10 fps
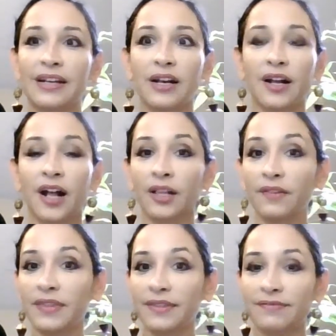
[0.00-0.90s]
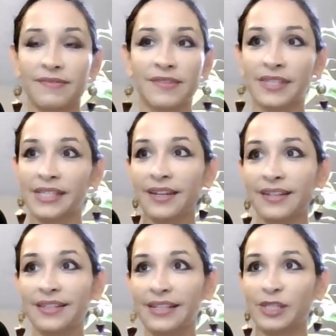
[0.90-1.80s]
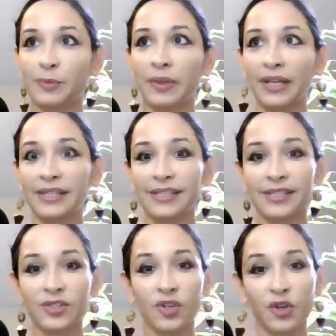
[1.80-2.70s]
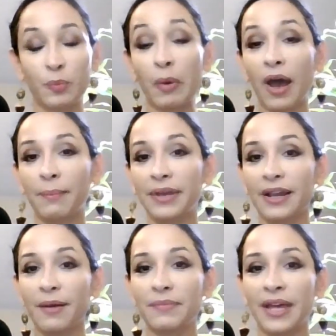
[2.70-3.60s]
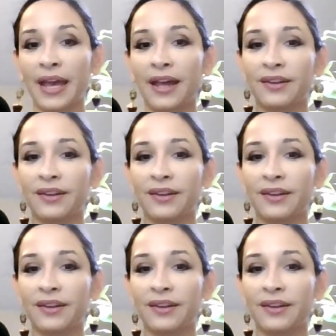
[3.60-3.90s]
All of the sudden, these places started popping up that had